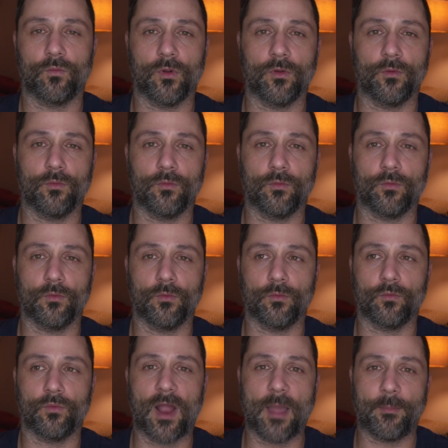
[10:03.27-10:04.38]
uh,
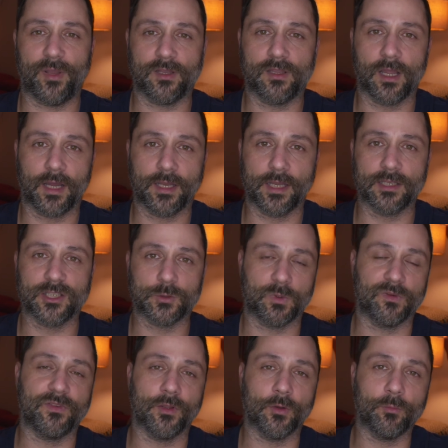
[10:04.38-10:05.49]
rapid cutting to
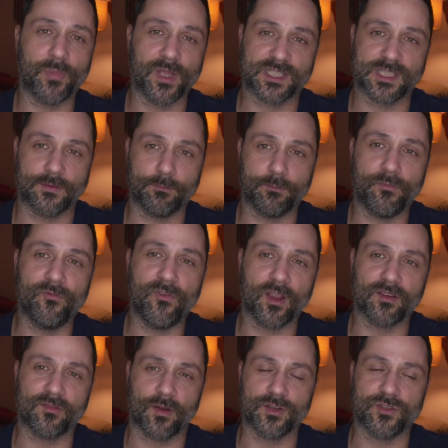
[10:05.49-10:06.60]
reveal bits of
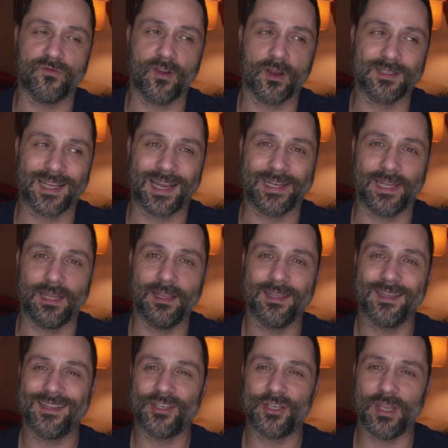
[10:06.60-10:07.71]
very very very tiny
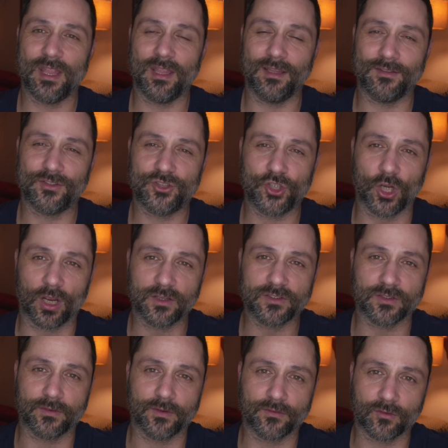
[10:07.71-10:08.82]

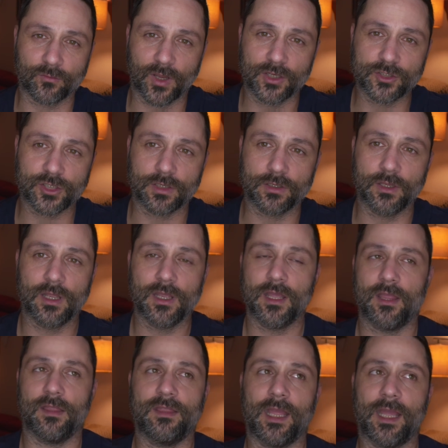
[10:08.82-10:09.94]
chunks of information
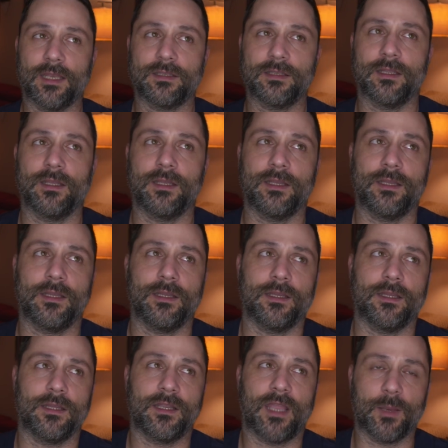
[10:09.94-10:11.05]
that
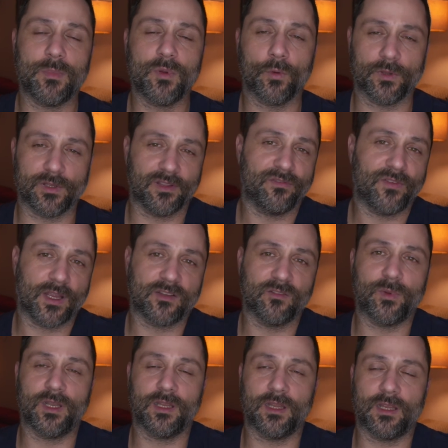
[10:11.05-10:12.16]
can be really effective,
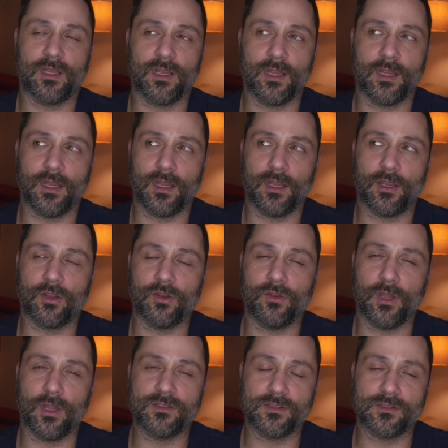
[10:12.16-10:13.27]
but it, it, it could,
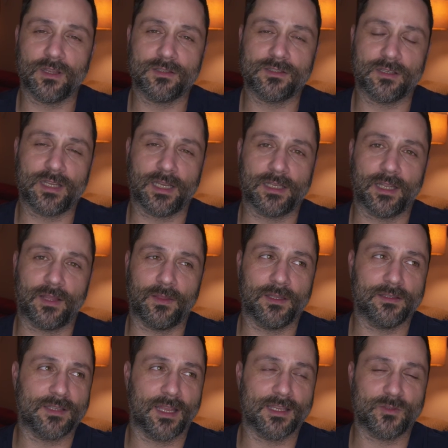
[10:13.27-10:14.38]
it's it's a technique I
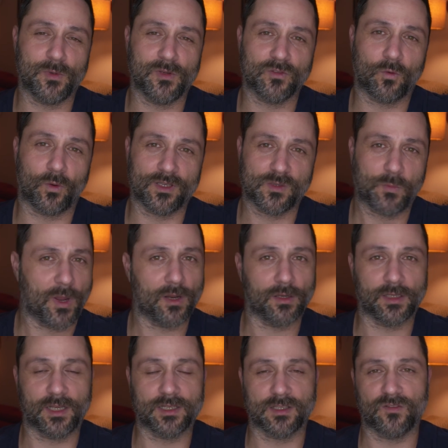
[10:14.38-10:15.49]
think it has to be used quite
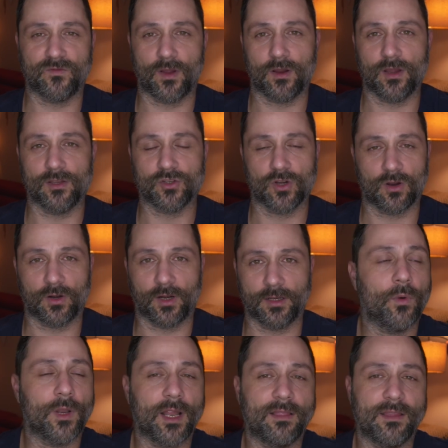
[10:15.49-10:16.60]
sparingly because it's very jarring.
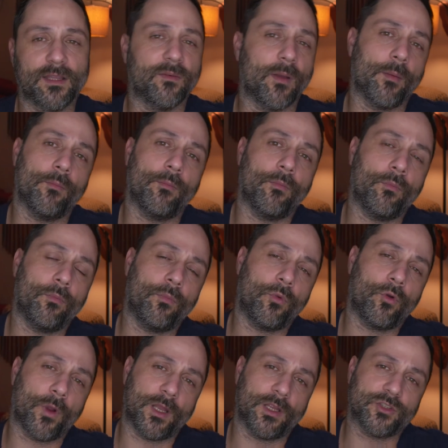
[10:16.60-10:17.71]
When I think about
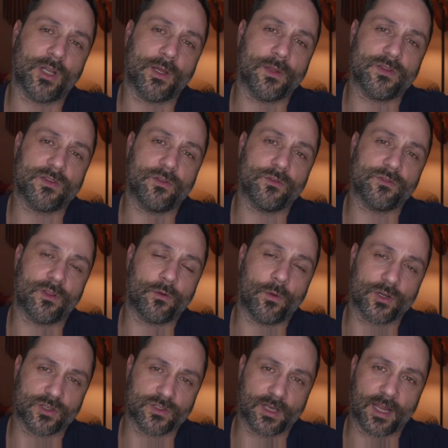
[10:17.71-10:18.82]
creating shot lists, those are the
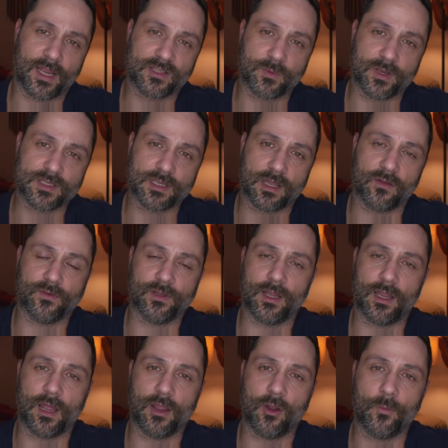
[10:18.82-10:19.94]
questions that I ask myself, and
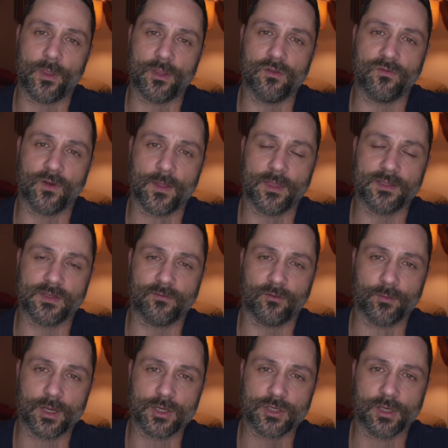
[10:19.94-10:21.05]
I, I hope that you find this
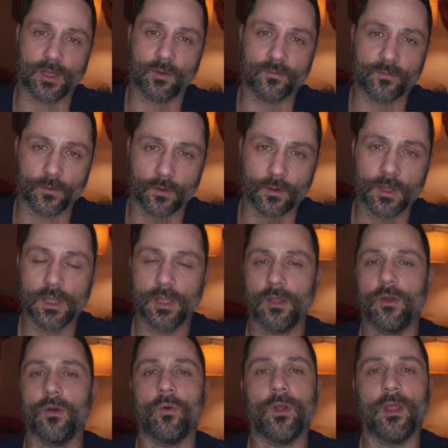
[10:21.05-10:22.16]
information helpful
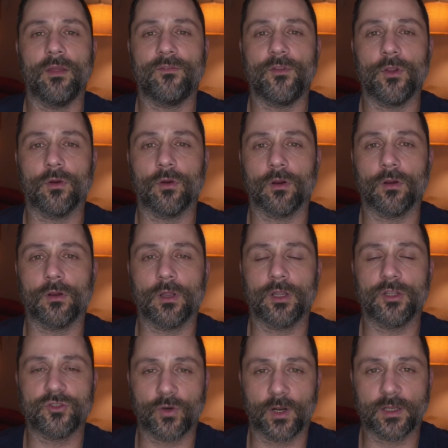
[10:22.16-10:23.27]
if you're
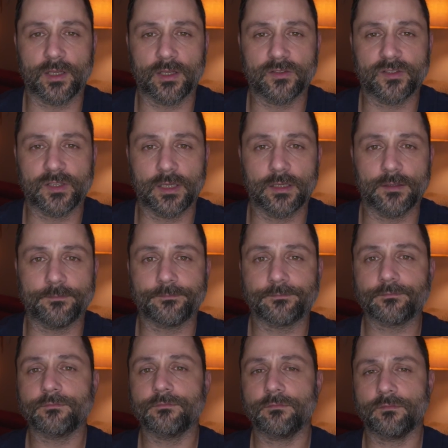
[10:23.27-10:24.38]
constructing a scene
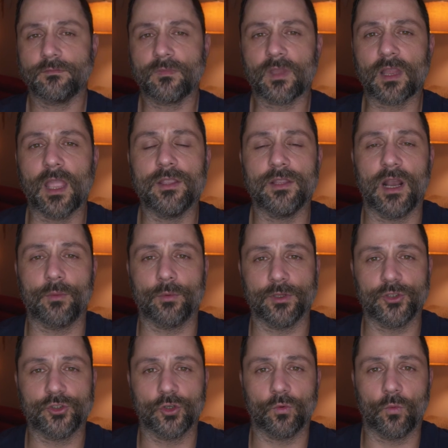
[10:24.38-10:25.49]
and you're not
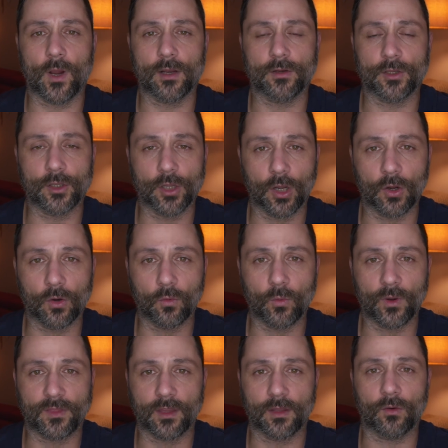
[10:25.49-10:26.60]
really sure where to go
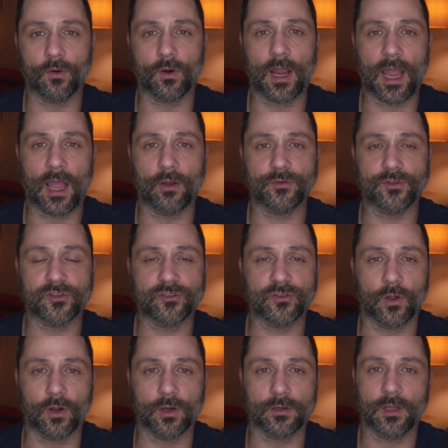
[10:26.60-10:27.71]
with it or how to
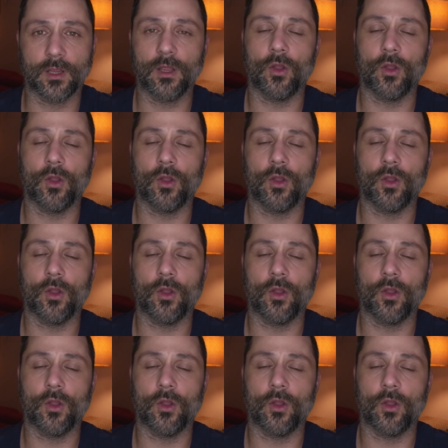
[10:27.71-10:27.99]
start,